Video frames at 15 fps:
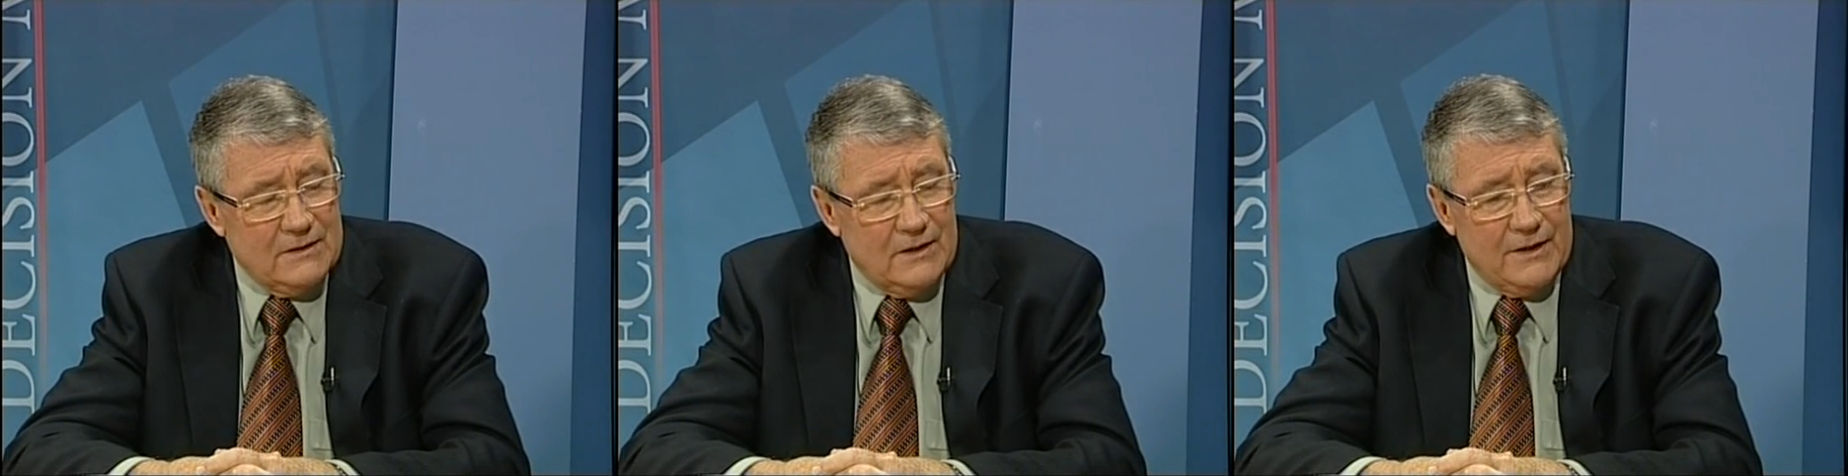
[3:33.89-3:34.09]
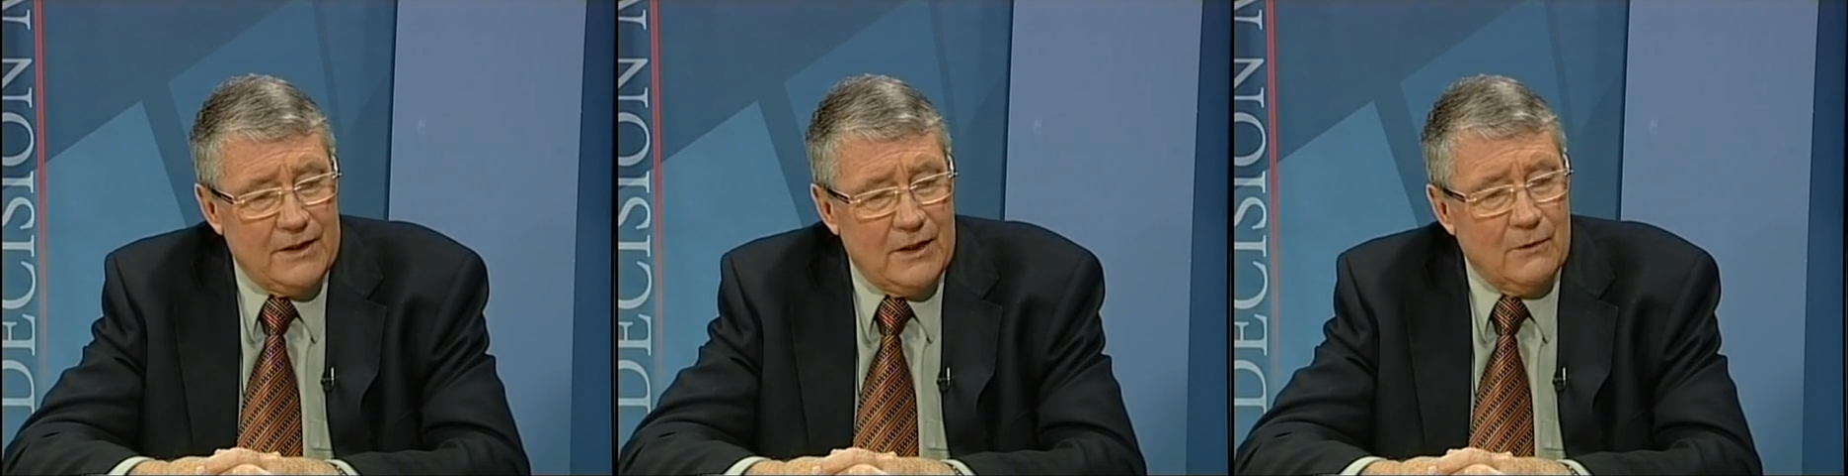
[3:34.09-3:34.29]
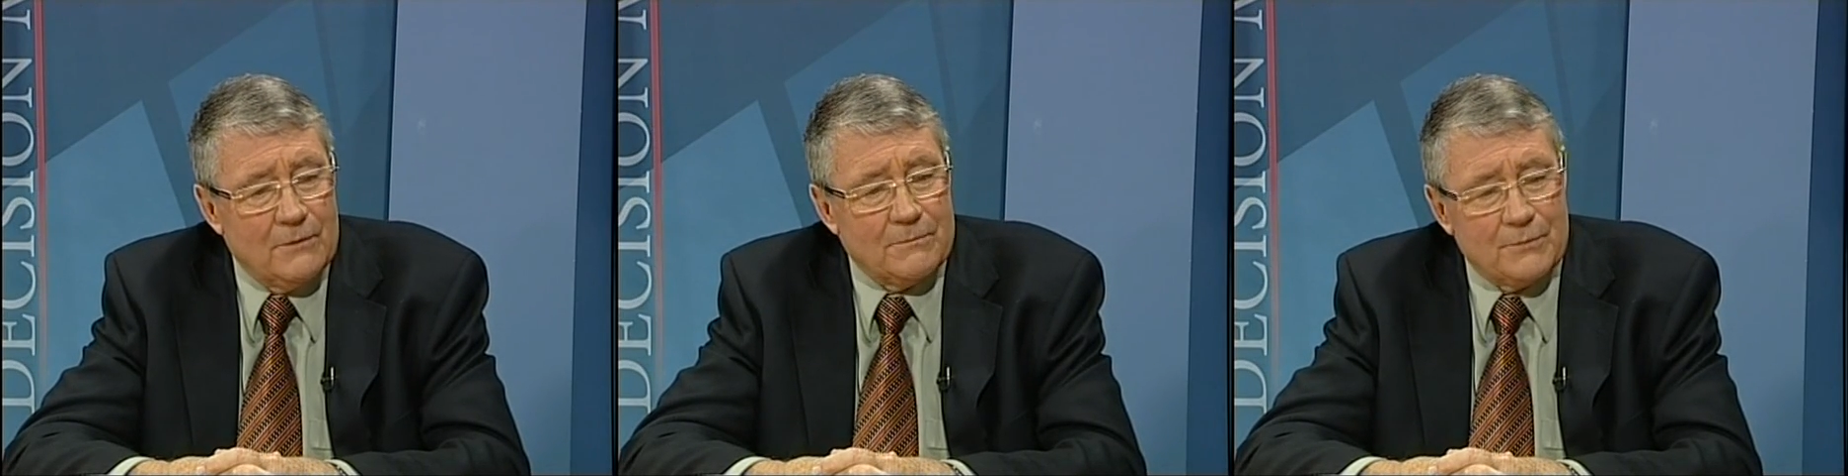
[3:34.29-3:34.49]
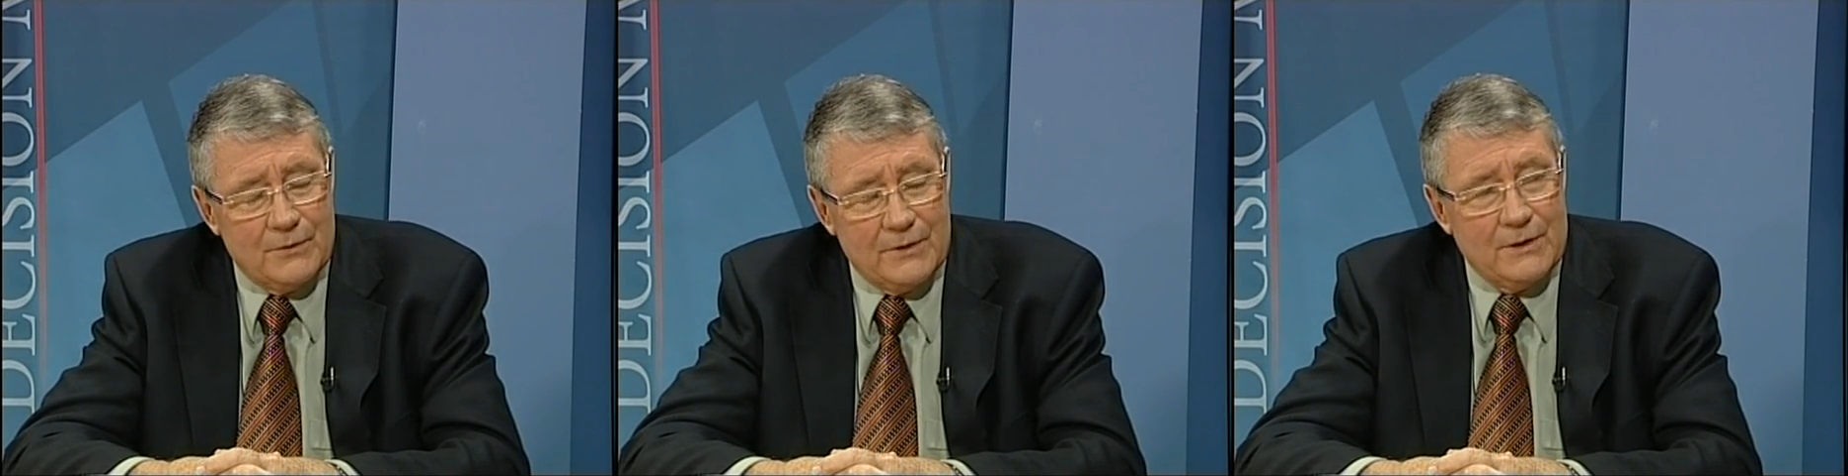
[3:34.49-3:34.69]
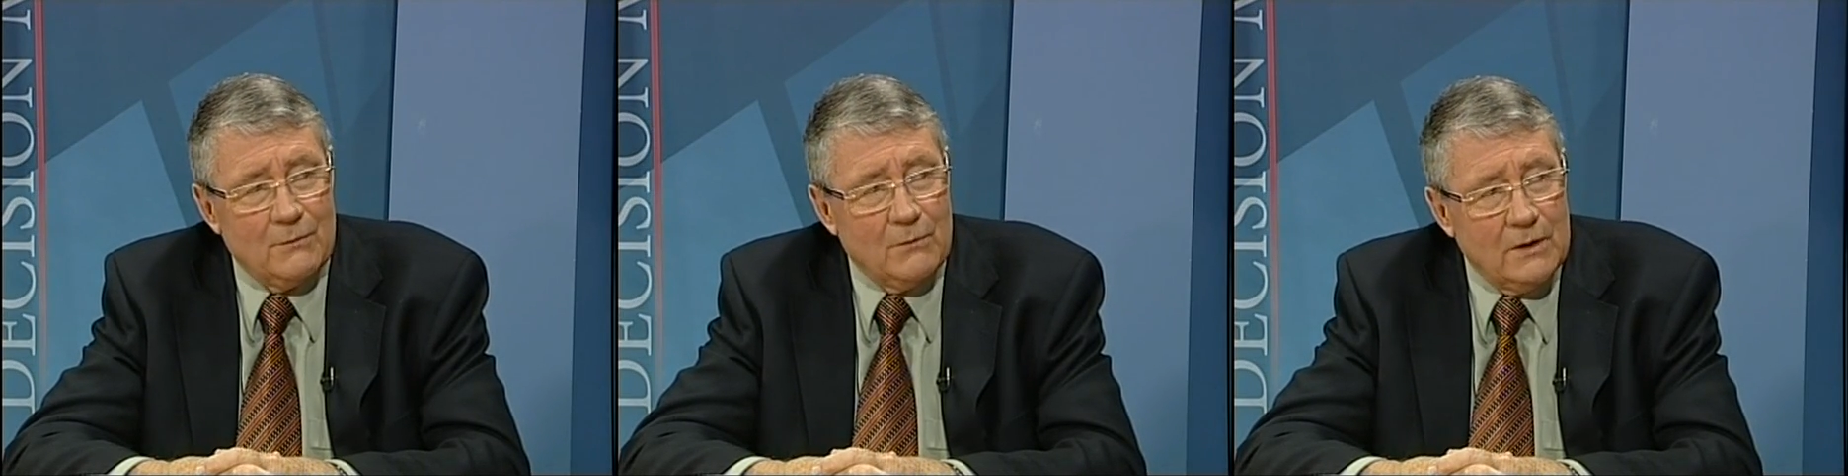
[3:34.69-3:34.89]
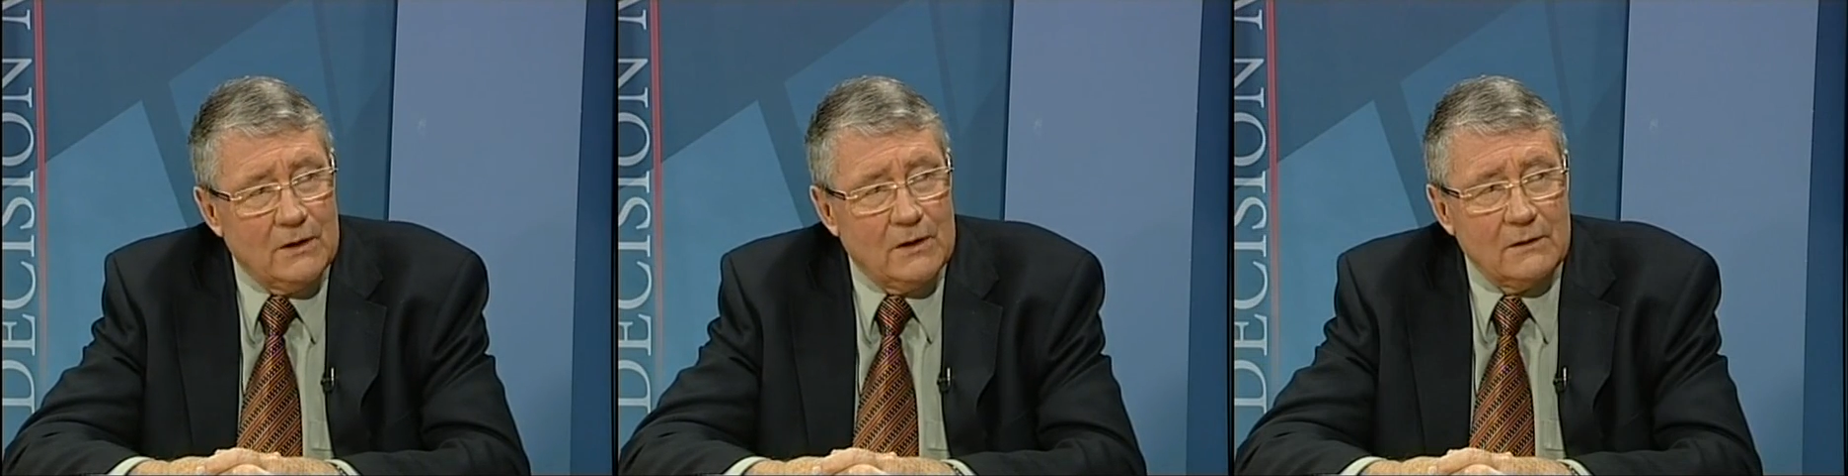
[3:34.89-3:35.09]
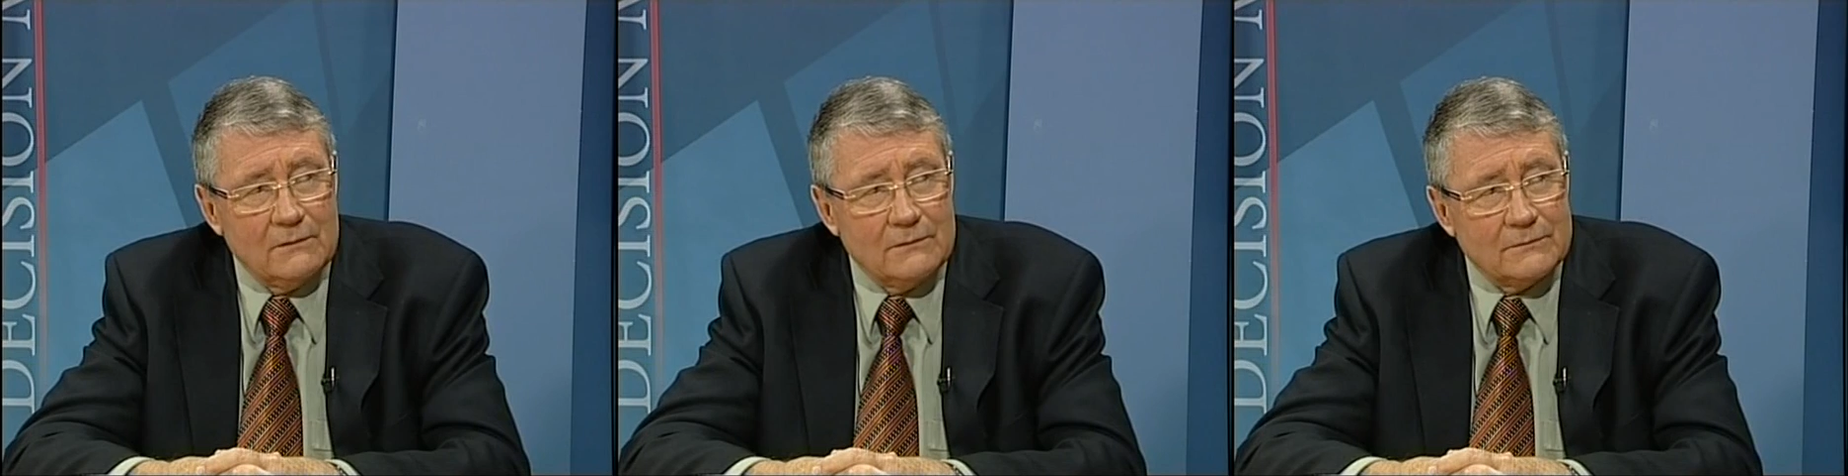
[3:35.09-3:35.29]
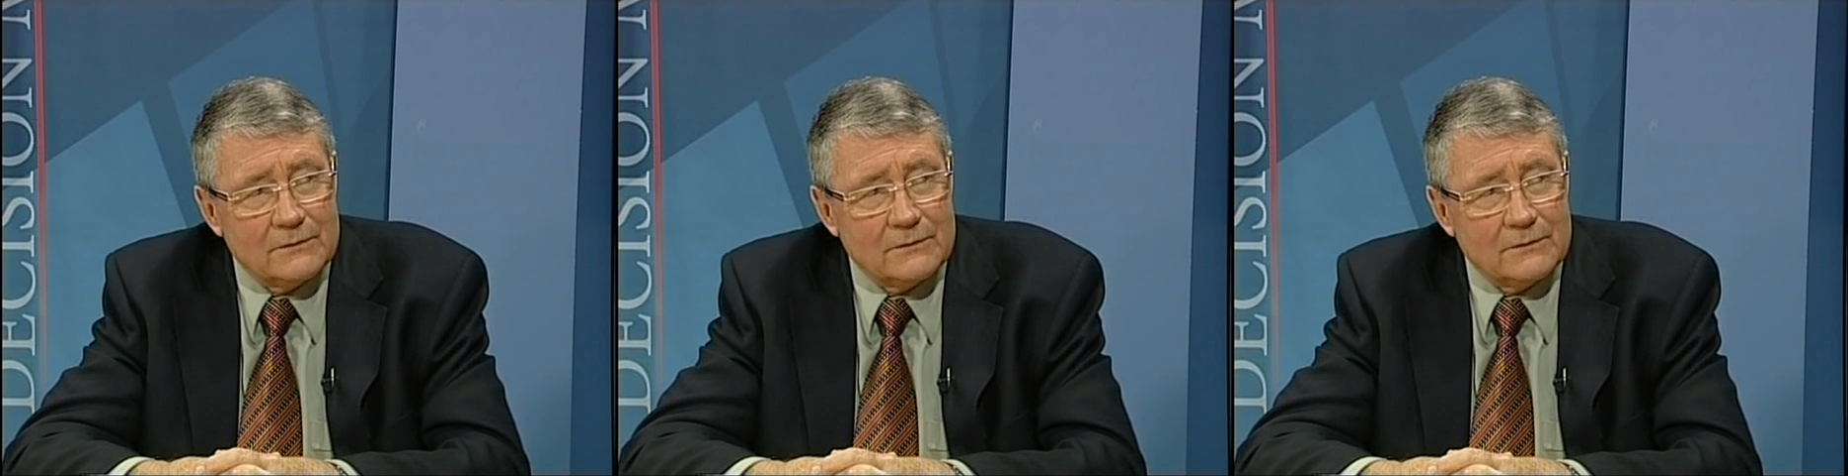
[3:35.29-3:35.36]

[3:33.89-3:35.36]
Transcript: I know it pretty well,